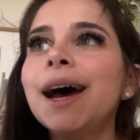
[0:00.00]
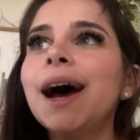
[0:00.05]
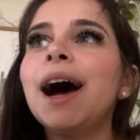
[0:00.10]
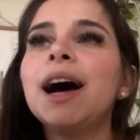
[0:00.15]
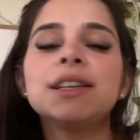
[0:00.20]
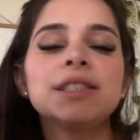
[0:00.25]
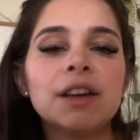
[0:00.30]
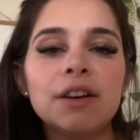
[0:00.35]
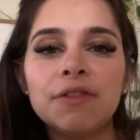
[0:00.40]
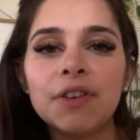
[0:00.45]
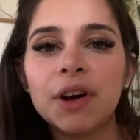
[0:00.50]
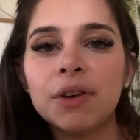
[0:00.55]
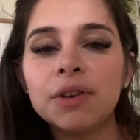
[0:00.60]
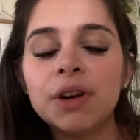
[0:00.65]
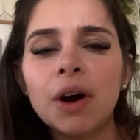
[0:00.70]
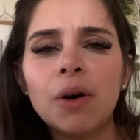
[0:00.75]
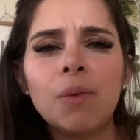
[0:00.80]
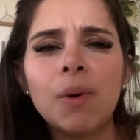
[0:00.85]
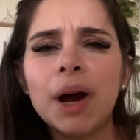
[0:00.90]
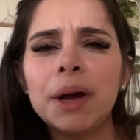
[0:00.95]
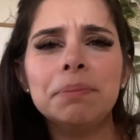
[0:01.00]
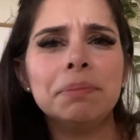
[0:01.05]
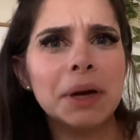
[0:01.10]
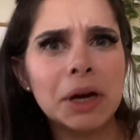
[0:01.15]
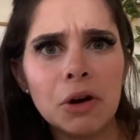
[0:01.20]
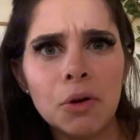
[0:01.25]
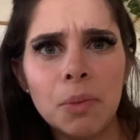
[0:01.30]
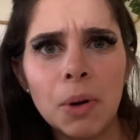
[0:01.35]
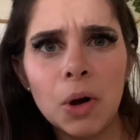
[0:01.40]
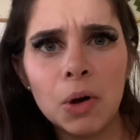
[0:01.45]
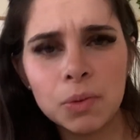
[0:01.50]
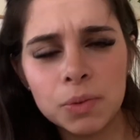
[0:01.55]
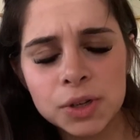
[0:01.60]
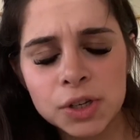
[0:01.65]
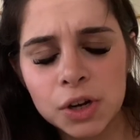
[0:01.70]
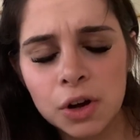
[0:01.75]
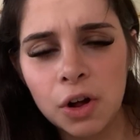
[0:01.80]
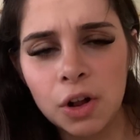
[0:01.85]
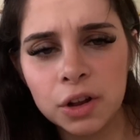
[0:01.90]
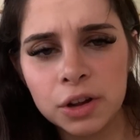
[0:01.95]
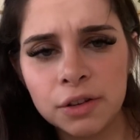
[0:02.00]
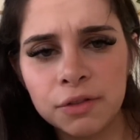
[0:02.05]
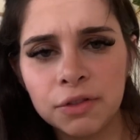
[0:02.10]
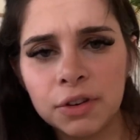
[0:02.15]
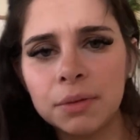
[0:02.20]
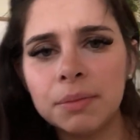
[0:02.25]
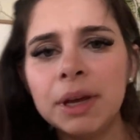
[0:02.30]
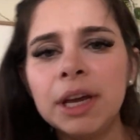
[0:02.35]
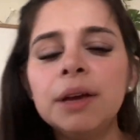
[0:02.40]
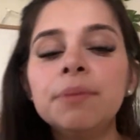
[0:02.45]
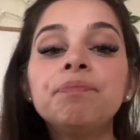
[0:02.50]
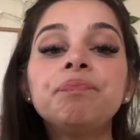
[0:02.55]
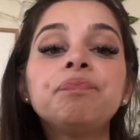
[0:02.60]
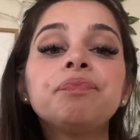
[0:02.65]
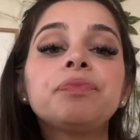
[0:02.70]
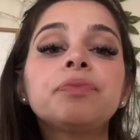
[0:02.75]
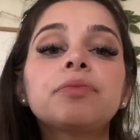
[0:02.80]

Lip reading: as I found out why pickleball was a calling for me.